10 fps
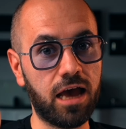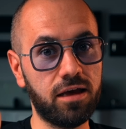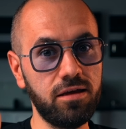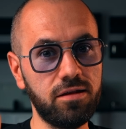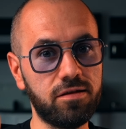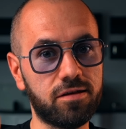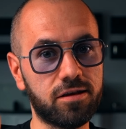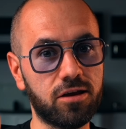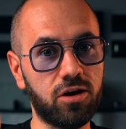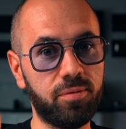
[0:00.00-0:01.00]
it's
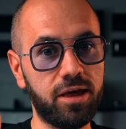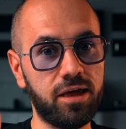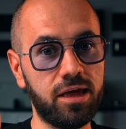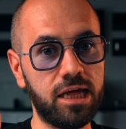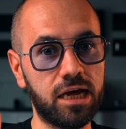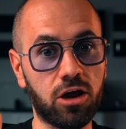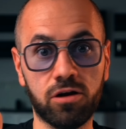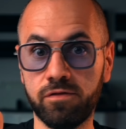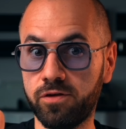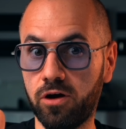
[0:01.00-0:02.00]
gonna be a lot
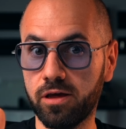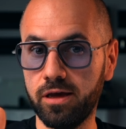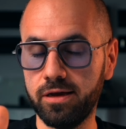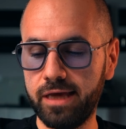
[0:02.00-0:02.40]
of talking.